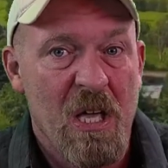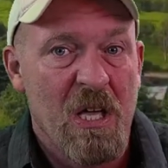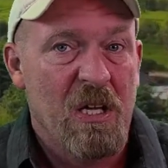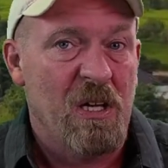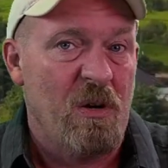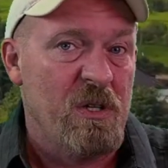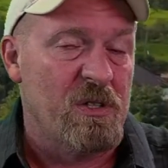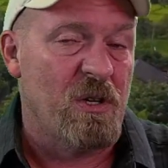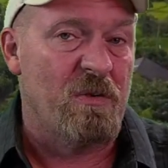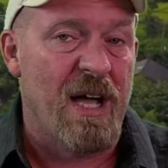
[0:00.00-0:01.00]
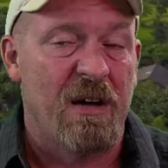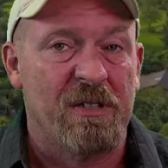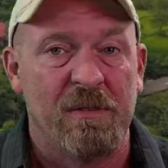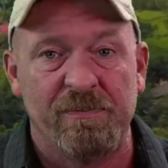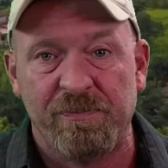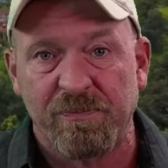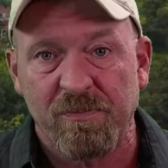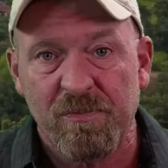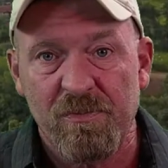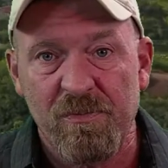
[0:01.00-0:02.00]
You know, you turn around and
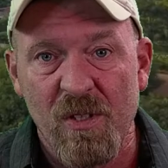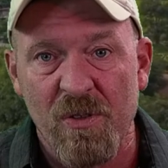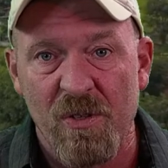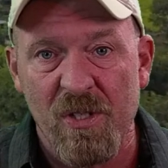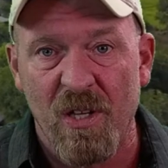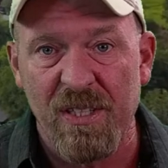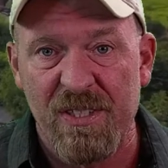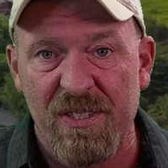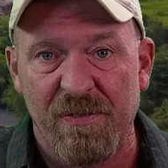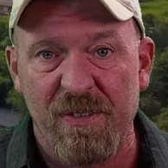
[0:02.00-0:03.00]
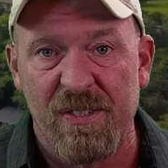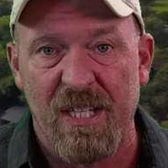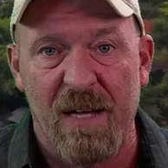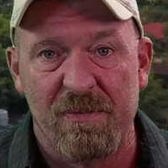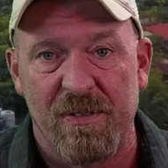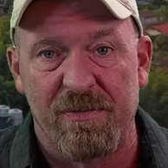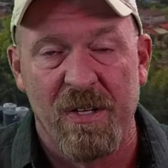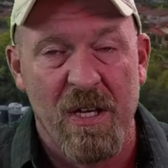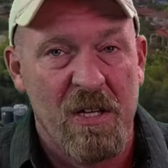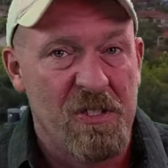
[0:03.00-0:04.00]
there's all these different types of
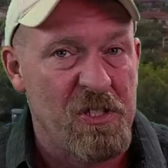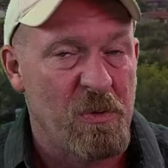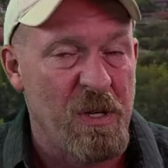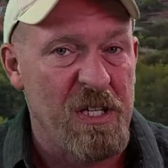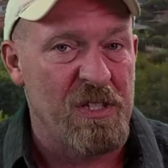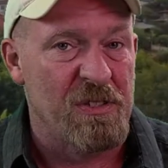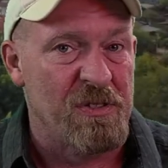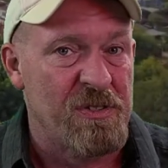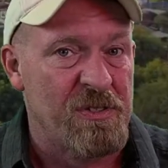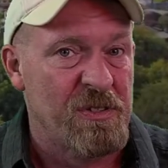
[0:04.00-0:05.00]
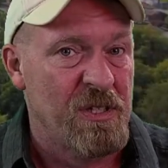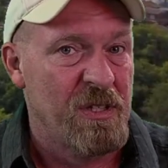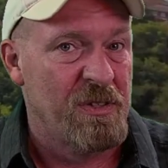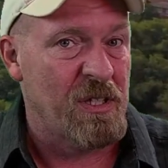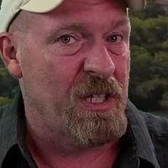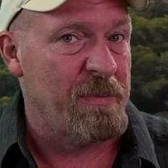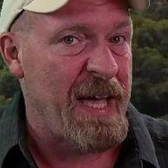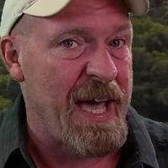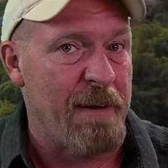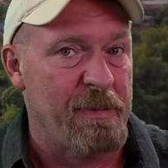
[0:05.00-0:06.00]
situations that are going to be
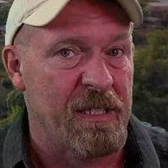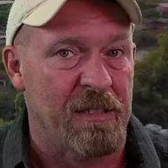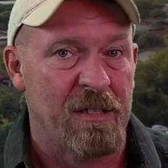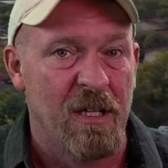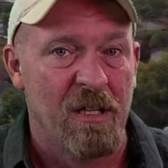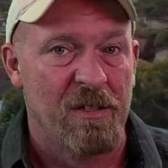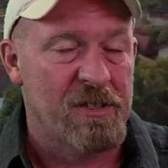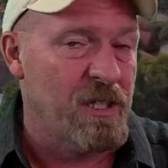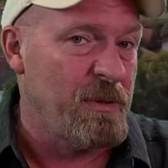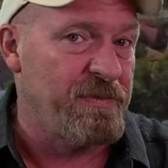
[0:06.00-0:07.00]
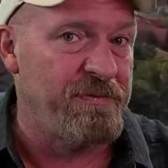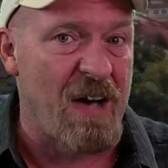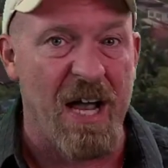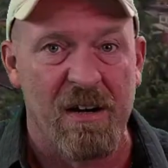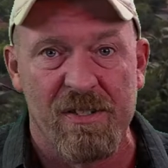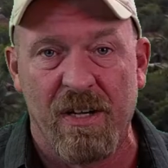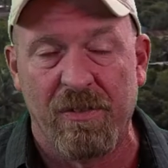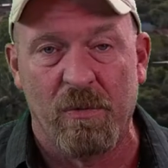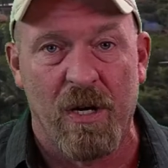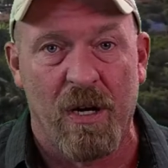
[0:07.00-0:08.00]
happening. There's going to be fires
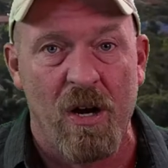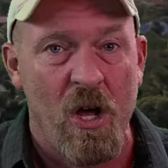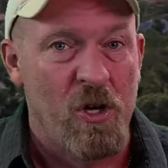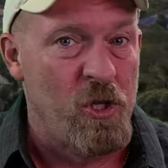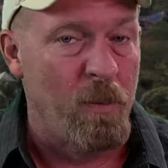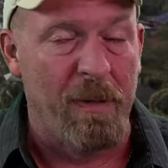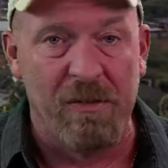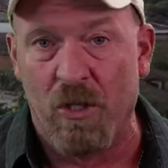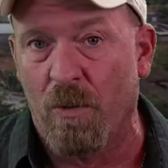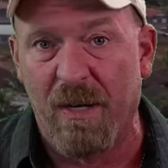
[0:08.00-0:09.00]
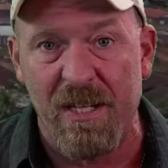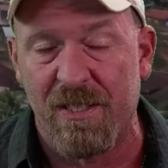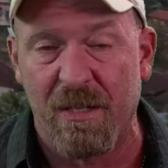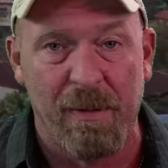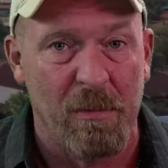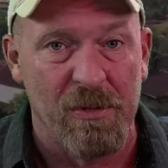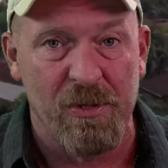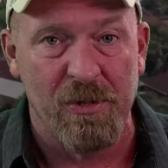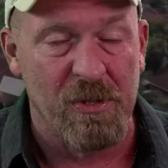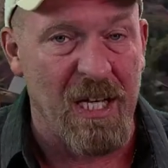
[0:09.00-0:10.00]
everywhere. No, but nobody's going to be able
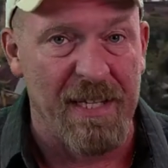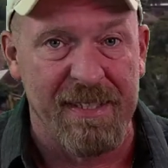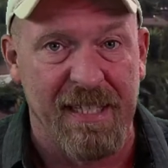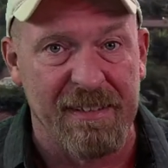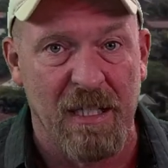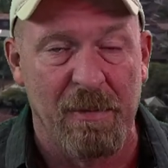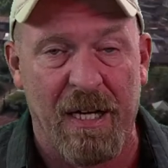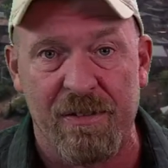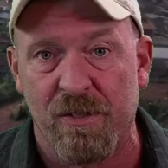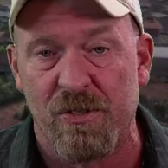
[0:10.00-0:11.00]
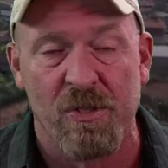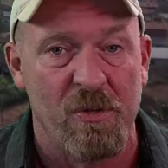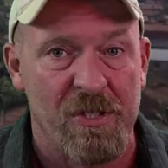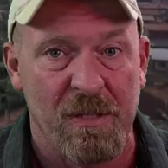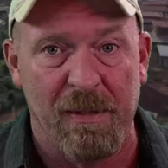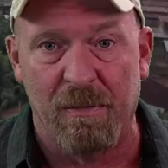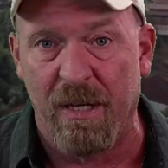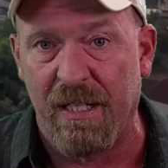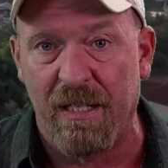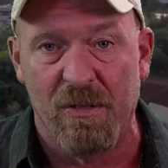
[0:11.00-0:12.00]
to contact anybody. There's no CB
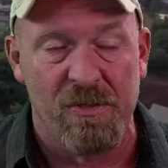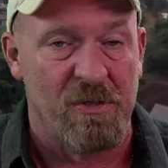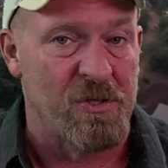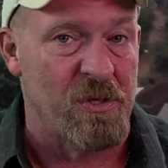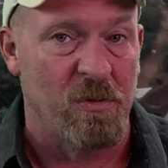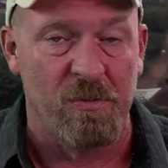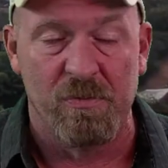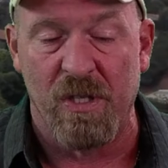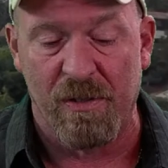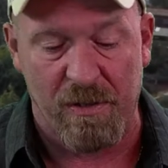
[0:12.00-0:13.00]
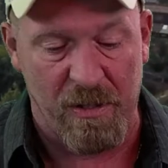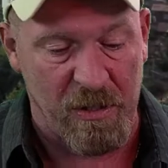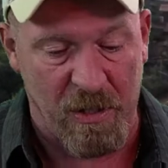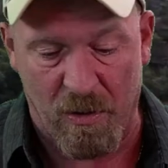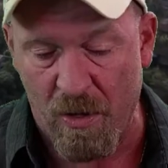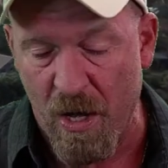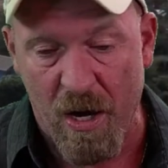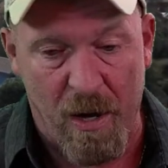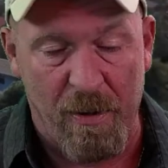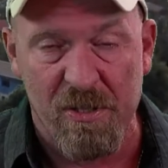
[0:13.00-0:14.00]
radios. There's no, you know,
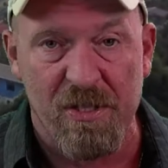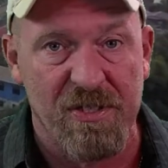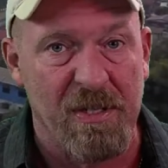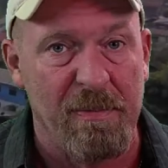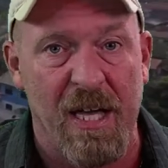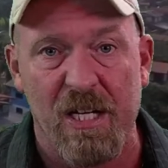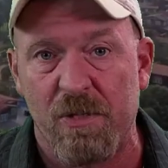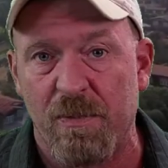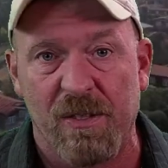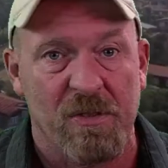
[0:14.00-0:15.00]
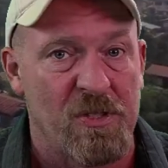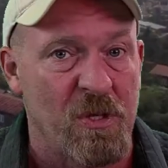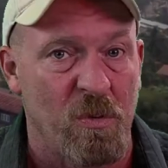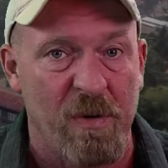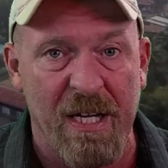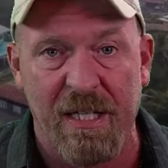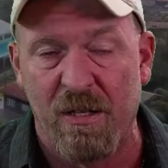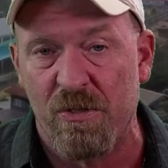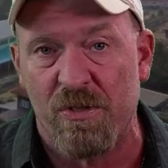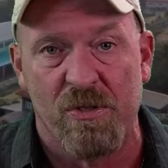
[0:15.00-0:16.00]
emergency management. There's no
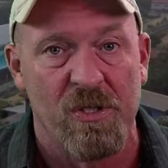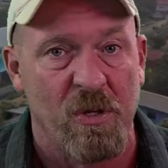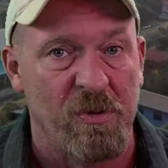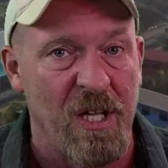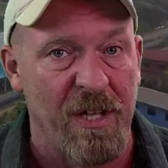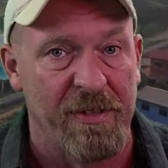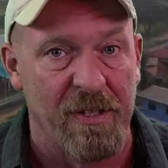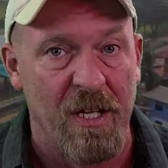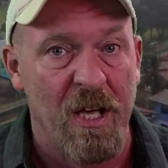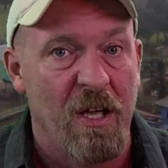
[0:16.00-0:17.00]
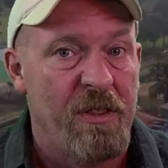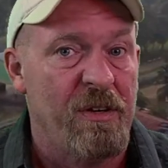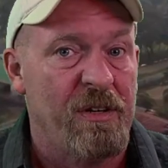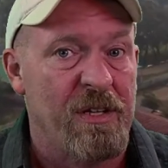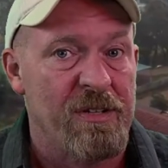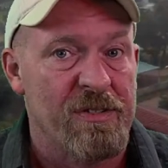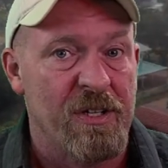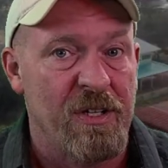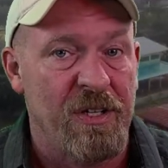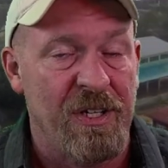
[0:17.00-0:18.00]
radios. There's no nothing. There is
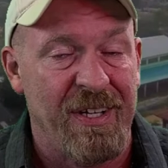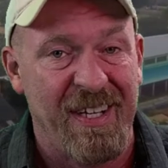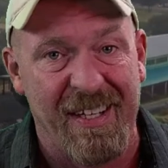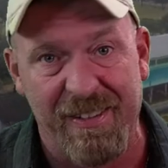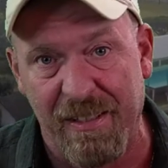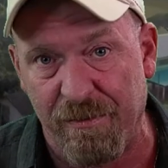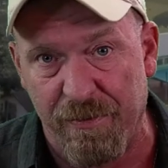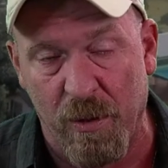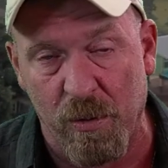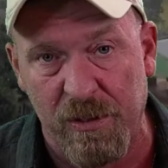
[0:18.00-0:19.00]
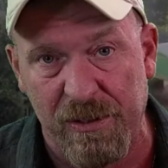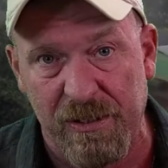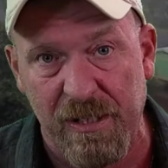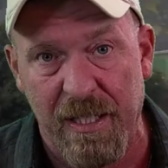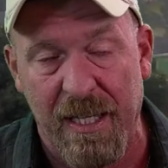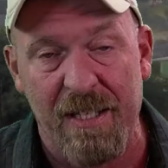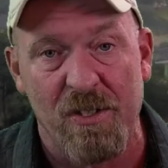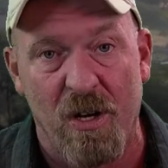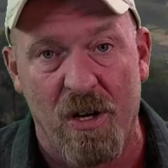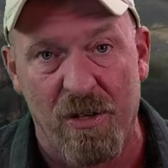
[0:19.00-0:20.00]
nothing, folks. It's
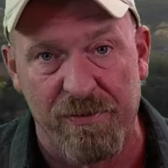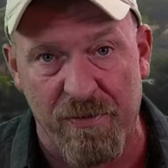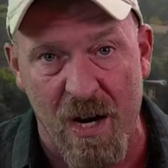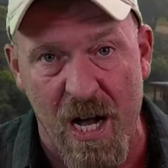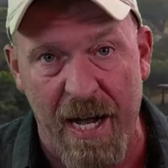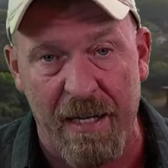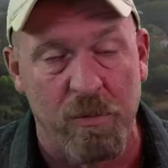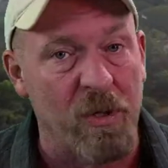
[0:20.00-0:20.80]
all fried. We're